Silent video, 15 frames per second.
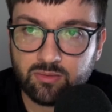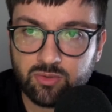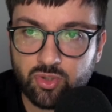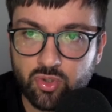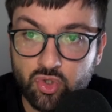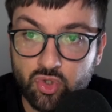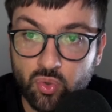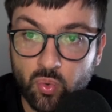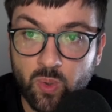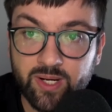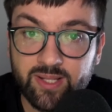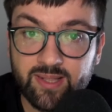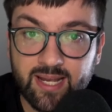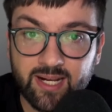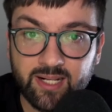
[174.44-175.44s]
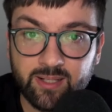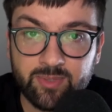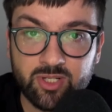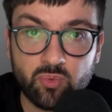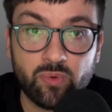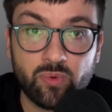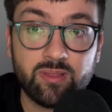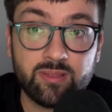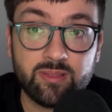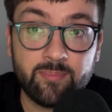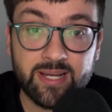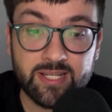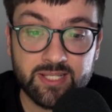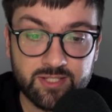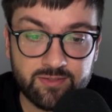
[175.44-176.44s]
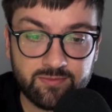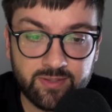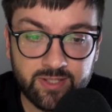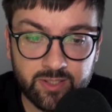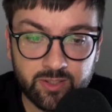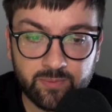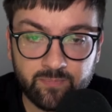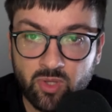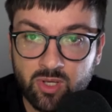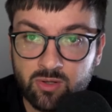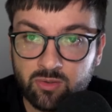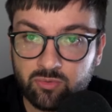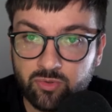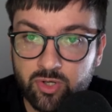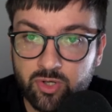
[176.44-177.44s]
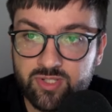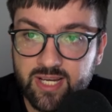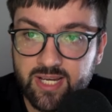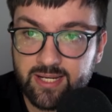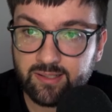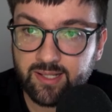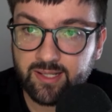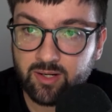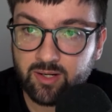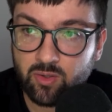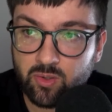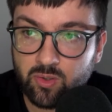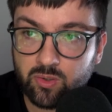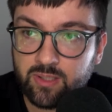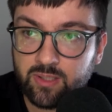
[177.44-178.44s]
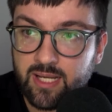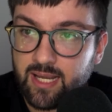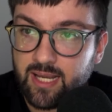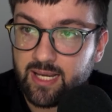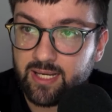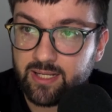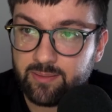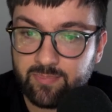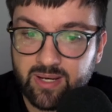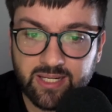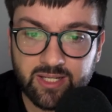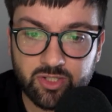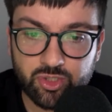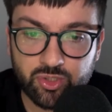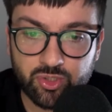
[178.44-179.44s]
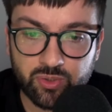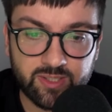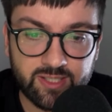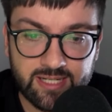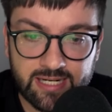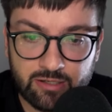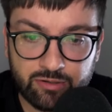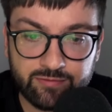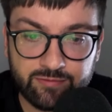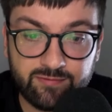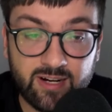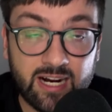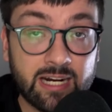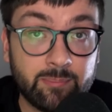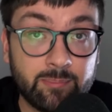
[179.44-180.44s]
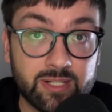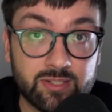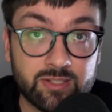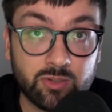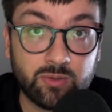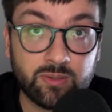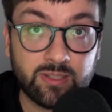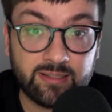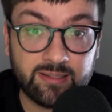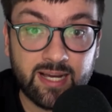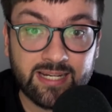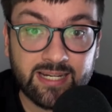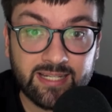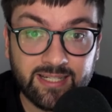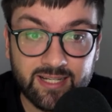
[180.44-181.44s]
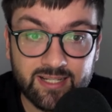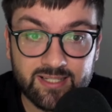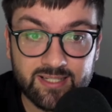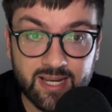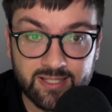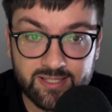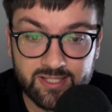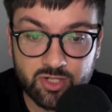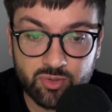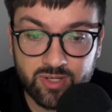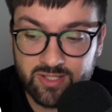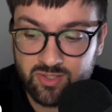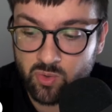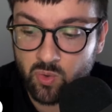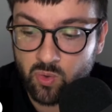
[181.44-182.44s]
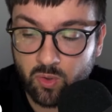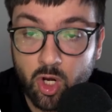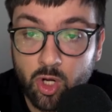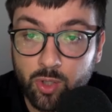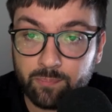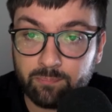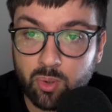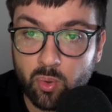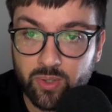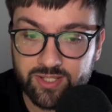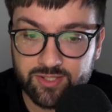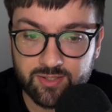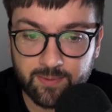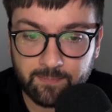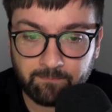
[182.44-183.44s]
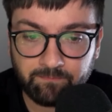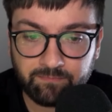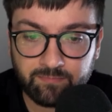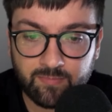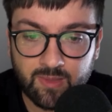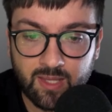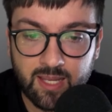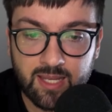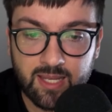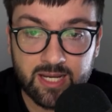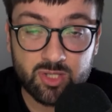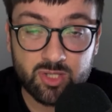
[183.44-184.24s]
join that element with the main sphere, rotating that all, and making sure that our environmental lighting, etc. is all on point. Now, it's